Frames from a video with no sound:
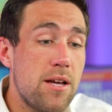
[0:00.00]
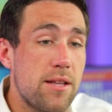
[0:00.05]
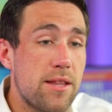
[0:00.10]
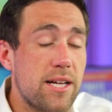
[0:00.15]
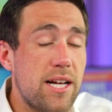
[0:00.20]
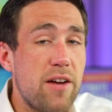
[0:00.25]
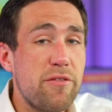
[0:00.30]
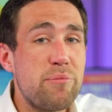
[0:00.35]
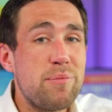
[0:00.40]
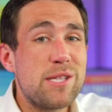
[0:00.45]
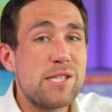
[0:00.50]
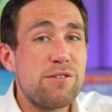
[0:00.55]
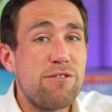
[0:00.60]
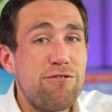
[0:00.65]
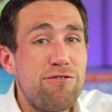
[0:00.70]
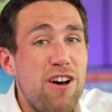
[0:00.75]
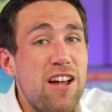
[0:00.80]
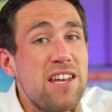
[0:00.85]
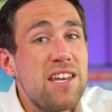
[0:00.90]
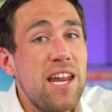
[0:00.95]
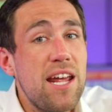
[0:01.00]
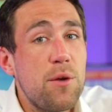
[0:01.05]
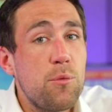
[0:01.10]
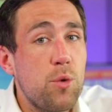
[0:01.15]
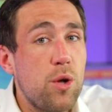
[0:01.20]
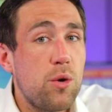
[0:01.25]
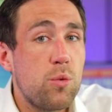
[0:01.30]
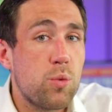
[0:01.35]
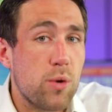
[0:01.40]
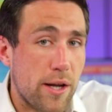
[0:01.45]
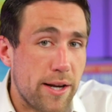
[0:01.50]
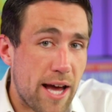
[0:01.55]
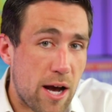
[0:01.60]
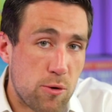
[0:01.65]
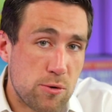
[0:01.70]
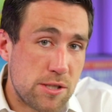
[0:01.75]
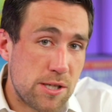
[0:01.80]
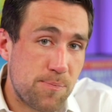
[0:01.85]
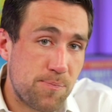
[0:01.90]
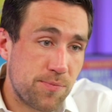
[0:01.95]
the government's funding will run
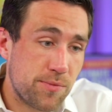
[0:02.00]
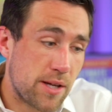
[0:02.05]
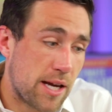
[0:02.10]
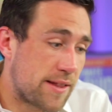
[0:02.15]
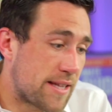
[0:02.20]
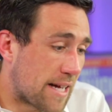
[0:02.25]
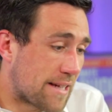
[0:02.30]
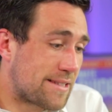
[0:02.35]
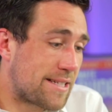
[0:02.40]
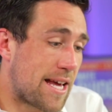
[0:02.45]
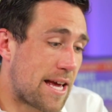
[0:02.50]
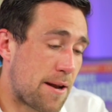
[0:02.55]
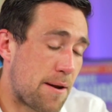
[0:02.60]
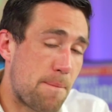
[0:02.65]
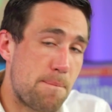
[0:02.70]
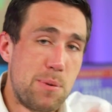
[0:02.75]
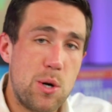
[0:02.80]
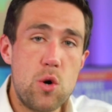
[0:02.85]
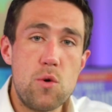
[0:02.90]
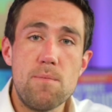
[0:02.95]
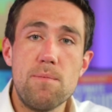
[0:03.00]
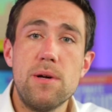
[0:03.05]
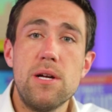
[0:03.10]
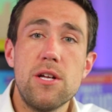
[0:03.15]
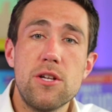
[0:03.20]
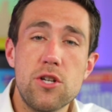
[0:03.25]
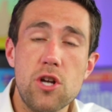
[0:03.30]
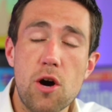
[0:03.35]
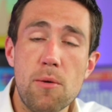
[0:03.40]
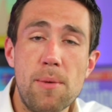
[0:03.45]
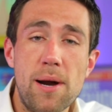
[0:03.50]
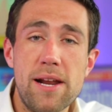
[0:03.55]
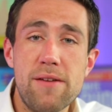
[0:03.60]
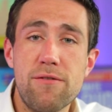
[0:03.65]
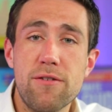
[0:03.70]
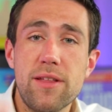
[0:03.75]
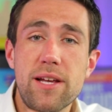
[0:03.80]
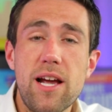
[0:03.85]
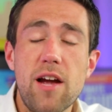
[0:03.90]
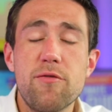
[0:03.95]
out. And that's it. Boom. No money
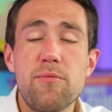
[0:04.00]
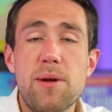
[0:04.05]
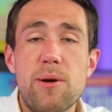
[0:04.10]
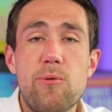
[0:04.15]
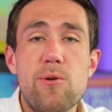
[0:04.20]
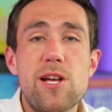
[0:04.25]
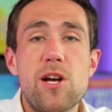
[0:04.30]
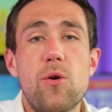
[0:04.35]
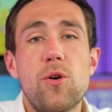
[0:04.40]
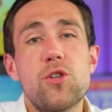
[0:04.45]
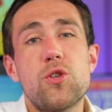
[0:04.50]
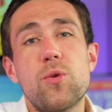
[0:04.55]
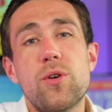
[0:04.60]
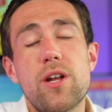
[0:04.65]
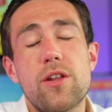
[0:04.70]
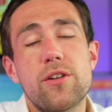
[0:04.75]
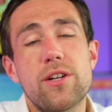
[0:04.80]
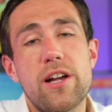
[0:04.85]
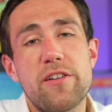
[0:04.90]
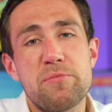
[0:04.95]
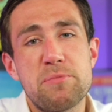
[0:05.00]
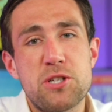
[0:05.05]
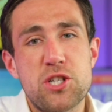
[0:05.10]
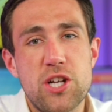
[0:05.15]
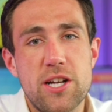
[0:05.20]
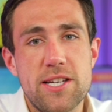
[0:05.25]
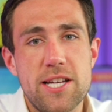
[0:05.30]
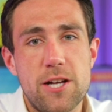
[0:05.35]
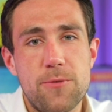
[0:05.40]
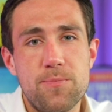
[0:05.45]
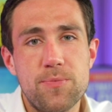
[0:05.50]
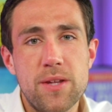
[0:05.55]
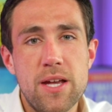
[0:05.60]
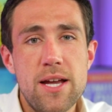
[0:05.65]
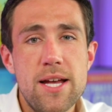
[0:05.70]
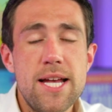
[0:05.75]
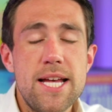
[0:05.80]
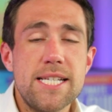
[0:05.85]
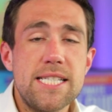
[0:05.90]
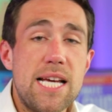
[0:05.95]
for the government. We go into another government shutdown.
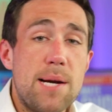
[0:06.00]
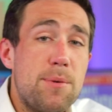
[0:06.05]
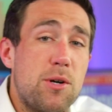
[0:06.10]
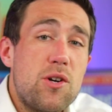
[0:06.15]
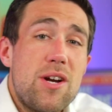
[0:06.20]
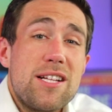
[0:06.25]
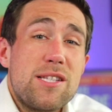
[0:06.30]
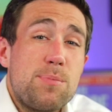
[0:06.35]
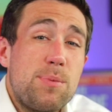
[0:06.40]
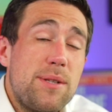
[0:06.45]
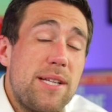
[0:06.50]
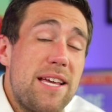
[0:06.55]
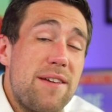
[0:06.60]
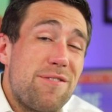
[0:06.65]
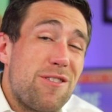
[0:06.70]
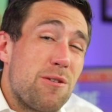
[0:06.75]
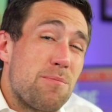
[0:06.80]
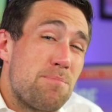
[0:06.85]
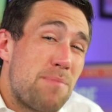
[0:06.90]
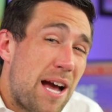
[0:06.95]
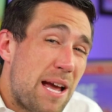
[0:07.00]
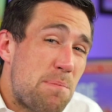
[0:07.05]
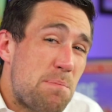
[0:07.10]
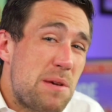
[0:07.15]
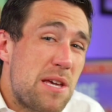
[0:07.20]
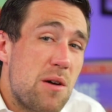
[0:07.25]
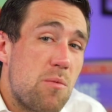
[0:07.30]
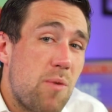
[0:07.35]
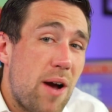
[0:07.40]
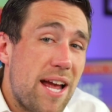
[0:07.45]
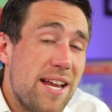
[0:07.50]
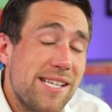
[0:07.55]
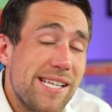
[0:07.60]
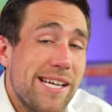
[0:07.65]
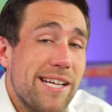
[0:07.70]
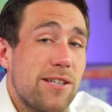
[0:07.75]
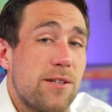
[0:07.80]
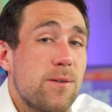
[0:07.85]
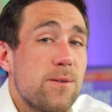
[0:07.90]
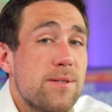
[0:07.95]
Democrats believe there might be a way to
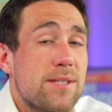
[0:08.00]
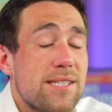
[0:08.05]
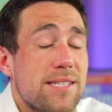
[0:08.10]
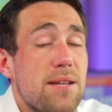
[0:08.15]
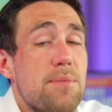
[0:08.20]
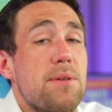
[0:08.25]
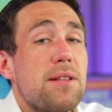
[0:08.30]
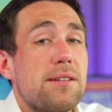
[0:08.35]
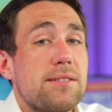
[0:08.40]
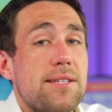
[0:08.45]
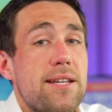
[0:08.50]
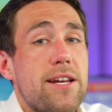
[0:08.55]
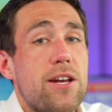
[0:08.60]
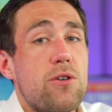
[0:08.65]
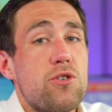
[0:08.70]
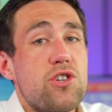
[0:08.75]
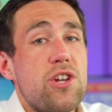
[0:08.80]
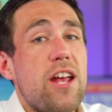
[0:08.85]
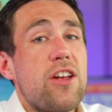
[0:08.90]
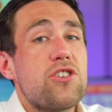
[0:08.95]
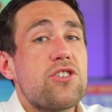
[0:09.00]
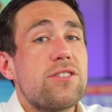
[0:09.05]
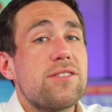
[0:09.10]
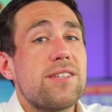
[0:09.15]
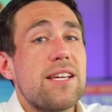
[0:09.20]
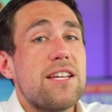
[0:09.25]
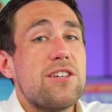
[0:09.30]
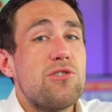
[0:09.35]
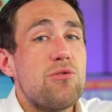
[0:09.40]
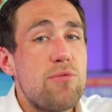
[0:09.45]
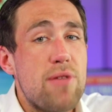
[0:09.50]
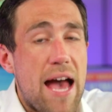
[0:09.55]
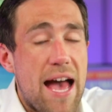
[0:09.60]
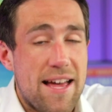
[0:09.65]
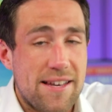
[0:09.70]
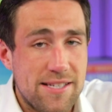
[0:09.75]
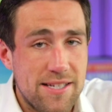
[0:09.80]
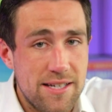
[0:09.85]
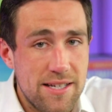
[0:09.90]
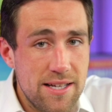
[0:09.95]
include stimulus negotiations into
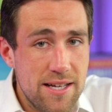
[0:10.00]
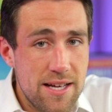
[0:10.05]
that.